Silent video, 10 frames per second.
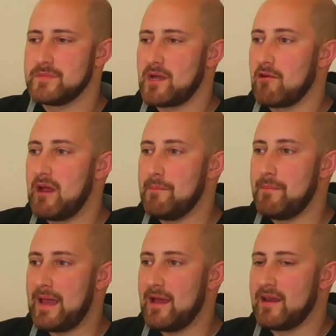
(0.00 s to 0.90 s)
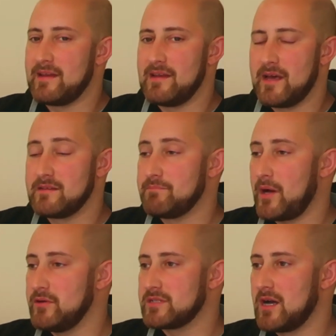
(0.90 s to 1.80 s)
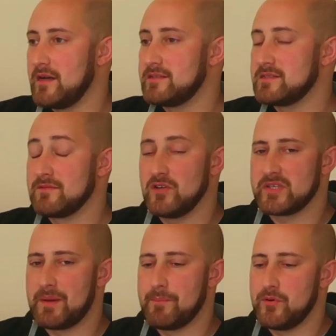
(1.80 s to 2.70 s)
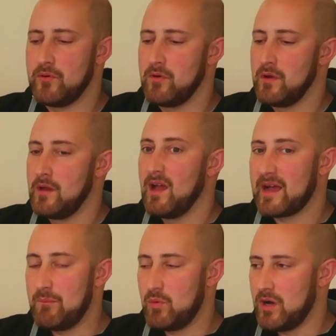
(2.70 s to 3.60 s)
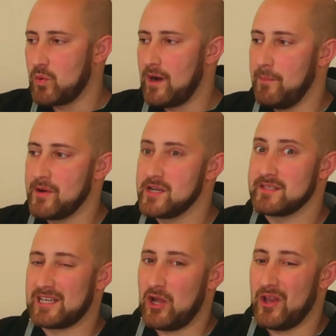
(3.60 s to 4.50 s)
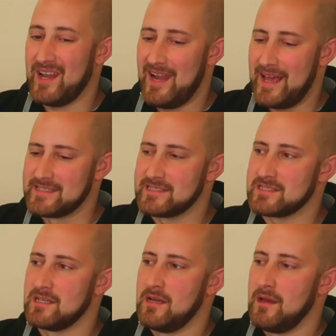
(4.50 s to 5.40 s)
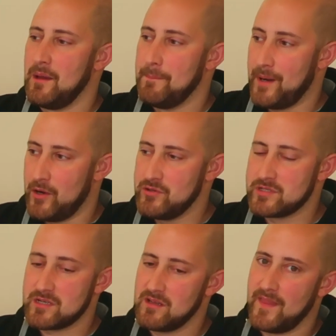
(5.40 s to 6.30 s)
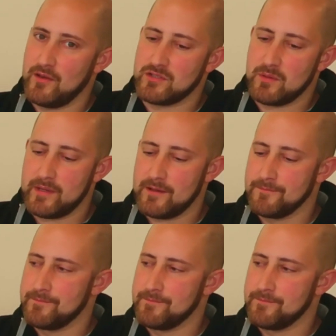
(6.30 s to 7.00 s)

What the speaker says: Direct mail and postcards, for example, can work well because there's a lot less post than there used to be,